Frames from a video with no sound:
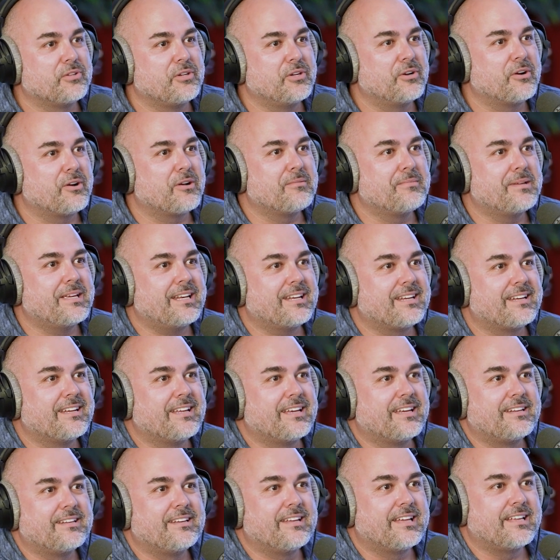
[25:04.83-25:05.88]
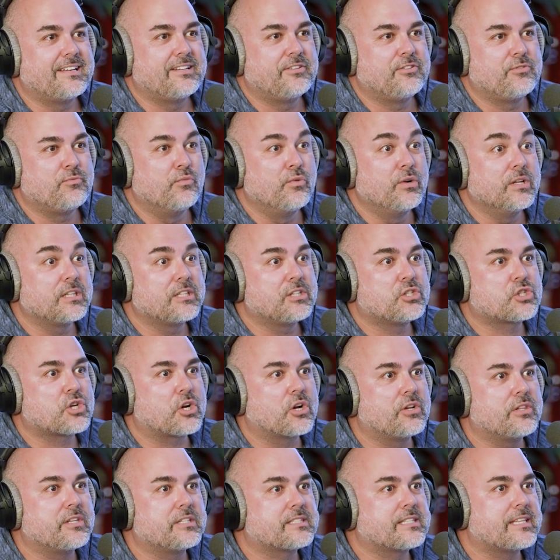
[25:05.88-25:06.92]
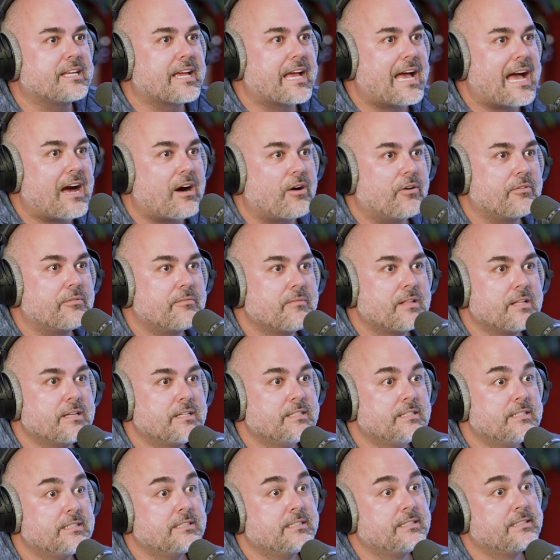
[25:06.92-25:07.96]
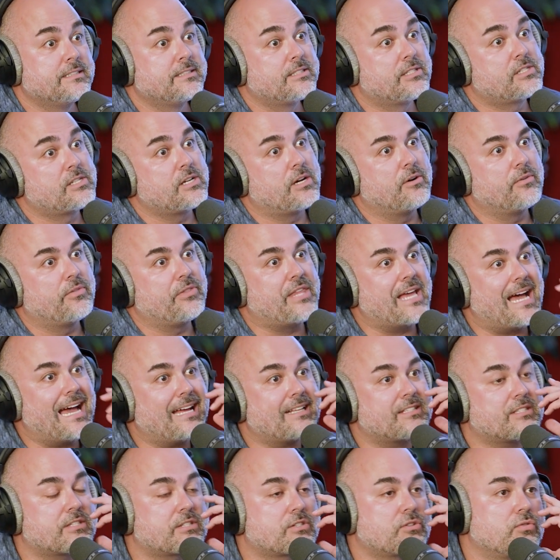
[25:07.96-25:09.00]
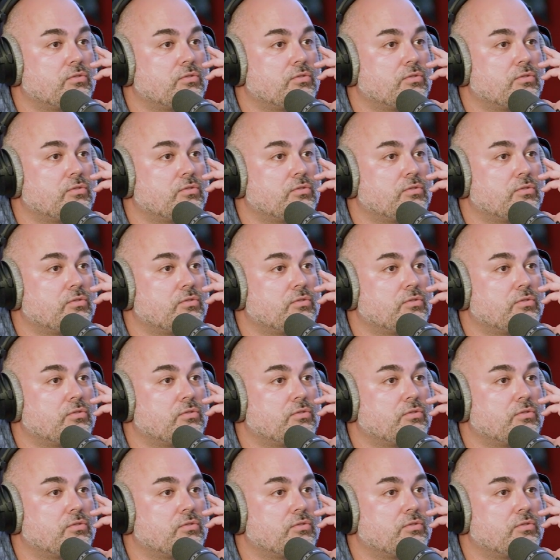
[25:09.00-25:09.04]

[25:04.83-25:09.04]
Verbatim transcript: you know what I mean? And and it really churn this thing out. So that's